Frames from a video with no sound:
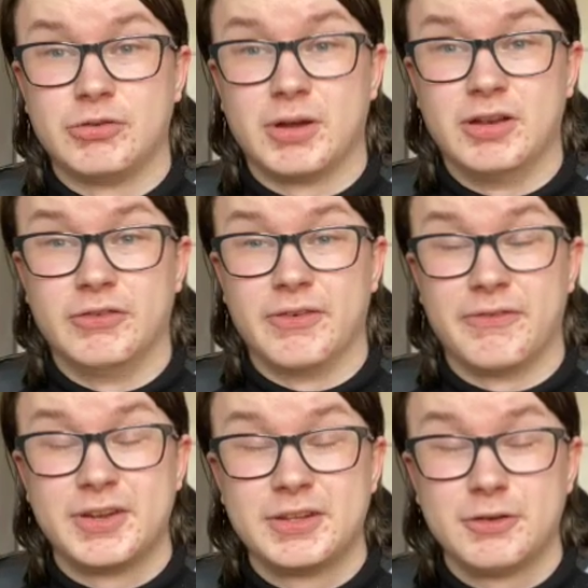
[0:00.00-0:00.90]
another
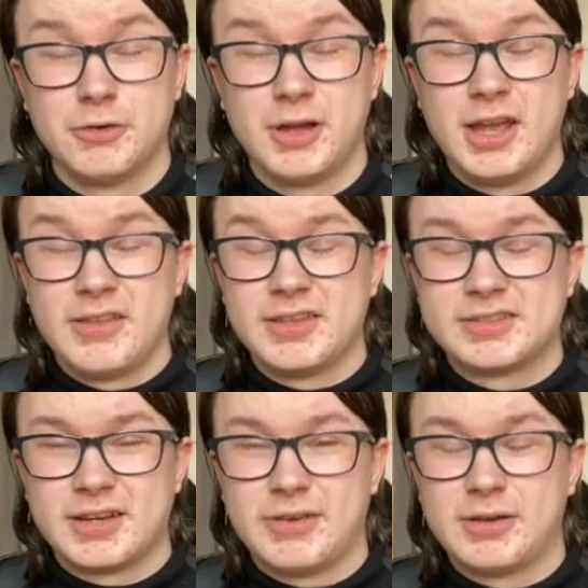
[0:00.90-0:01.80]
video. This
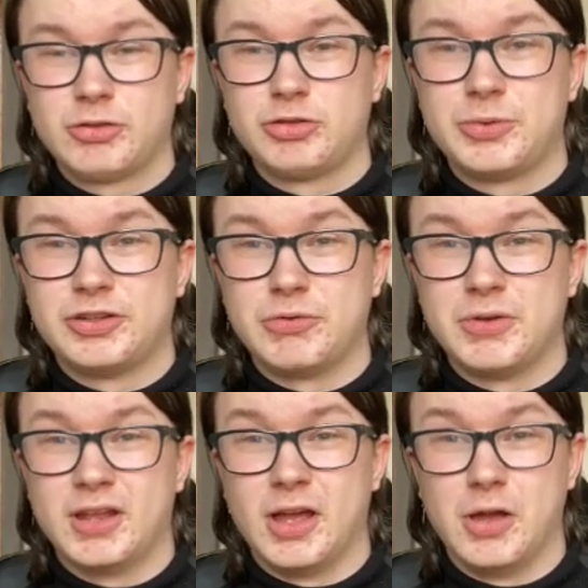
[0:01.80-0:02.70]
time I'm going to be
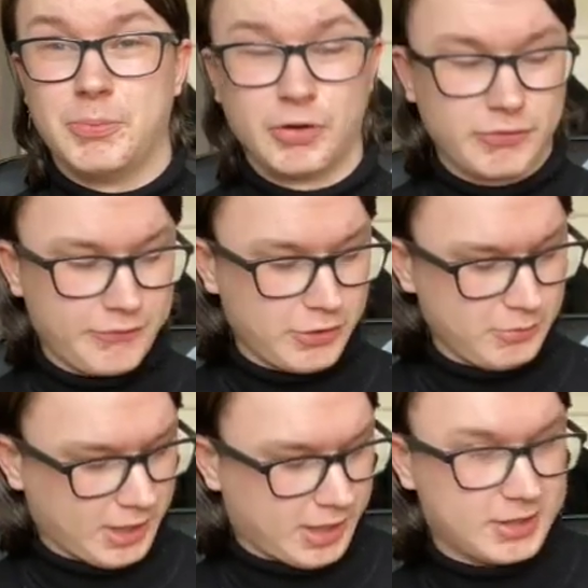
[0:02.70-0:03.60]
doing a book
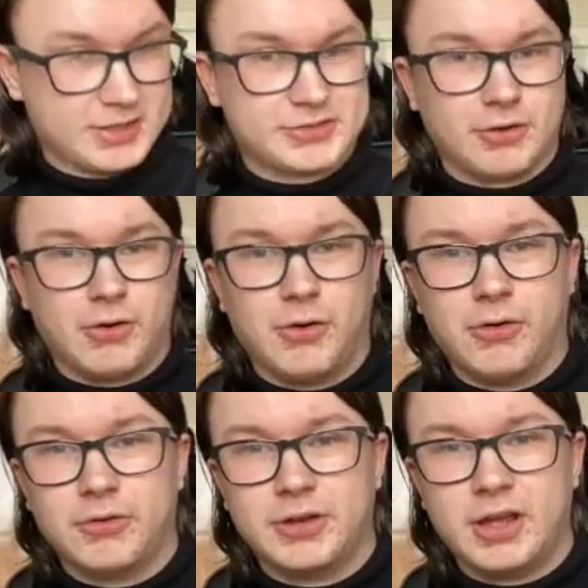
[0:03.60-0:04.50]
review and it's
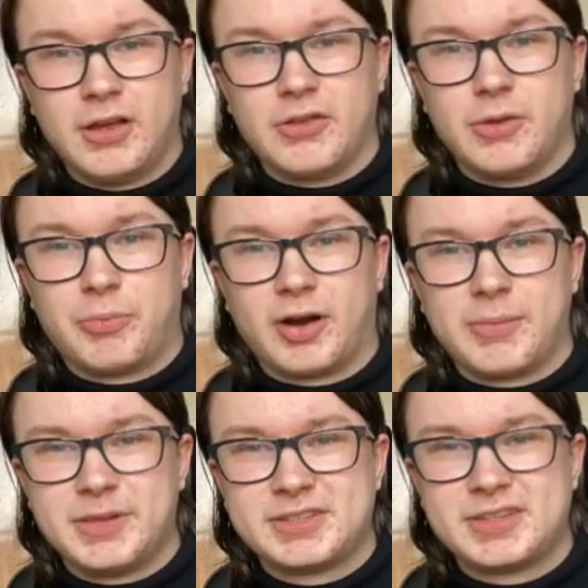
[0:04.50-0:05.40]
on The
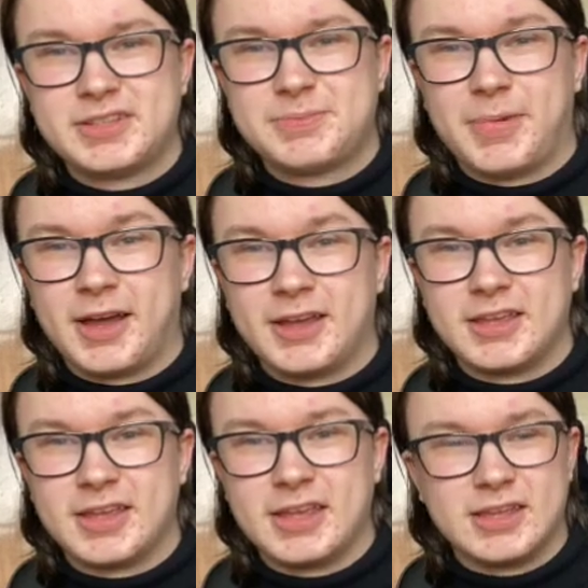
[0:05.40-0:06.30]
Prime Ministers
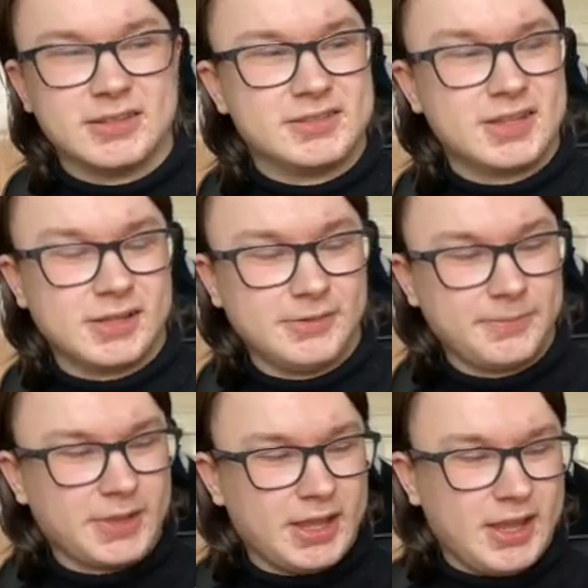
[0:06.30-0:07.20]
by Iain
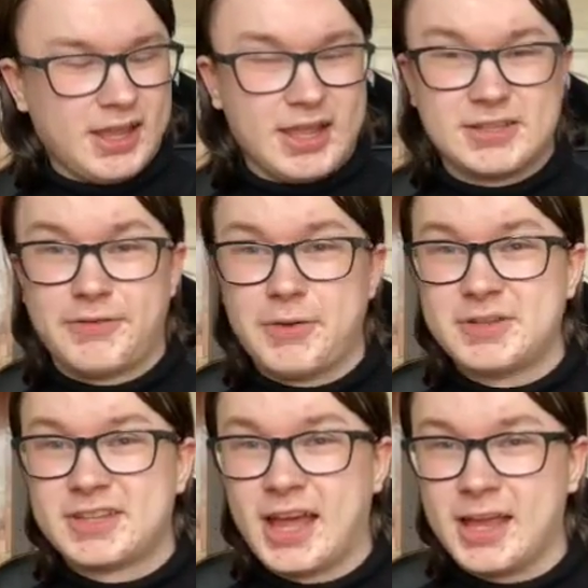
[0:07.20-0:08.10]
Dale. It's a very
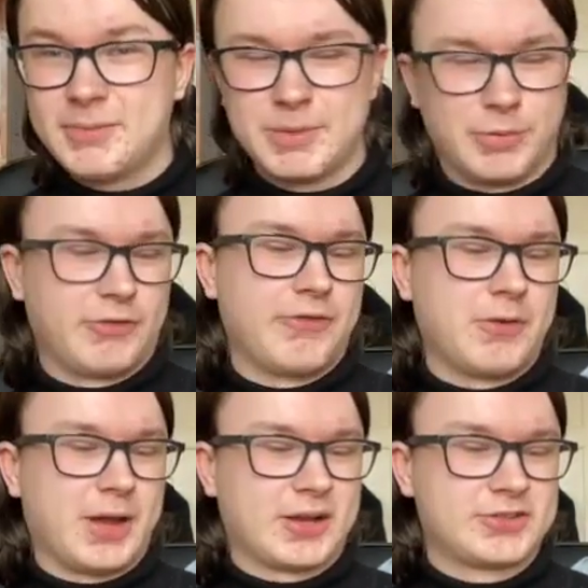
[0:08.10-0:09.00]
timely book
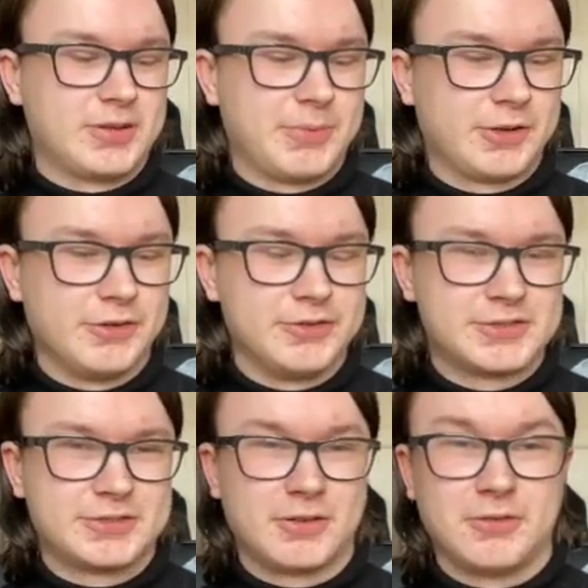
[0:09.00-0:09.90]
review actually
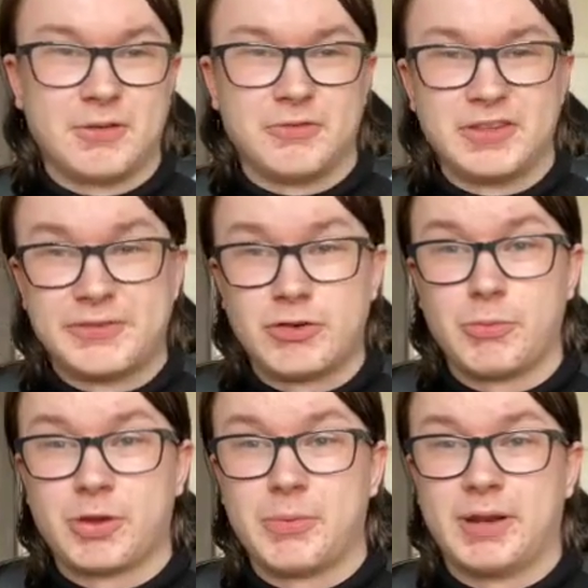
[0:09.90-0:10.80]
because this video
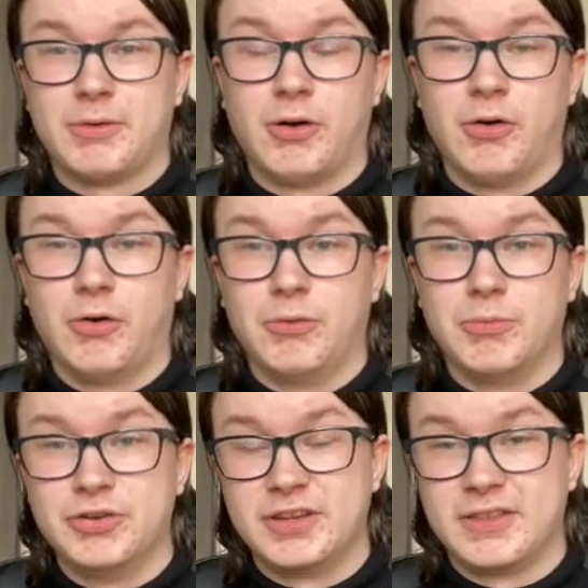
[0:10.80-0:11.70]
will be coming out on
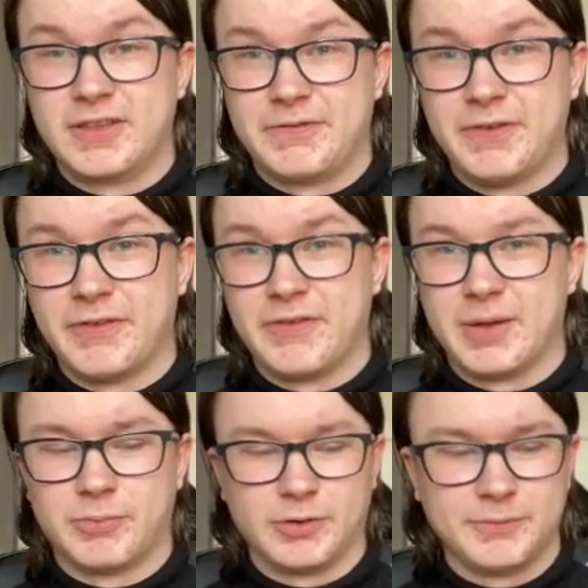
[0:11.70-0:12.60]
Monday the 5th of
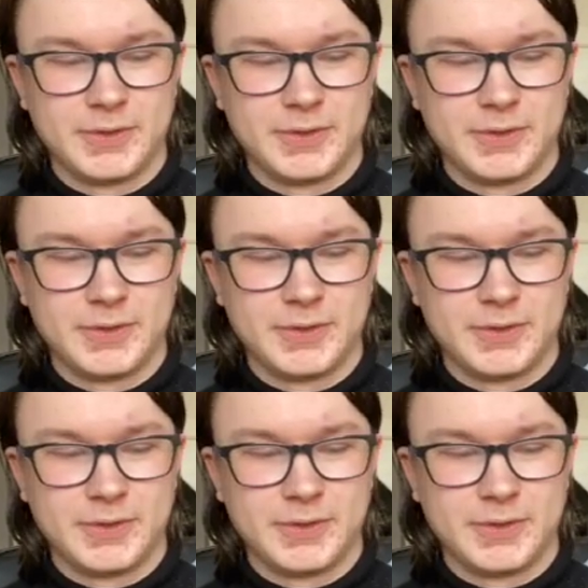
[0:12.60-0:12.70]
April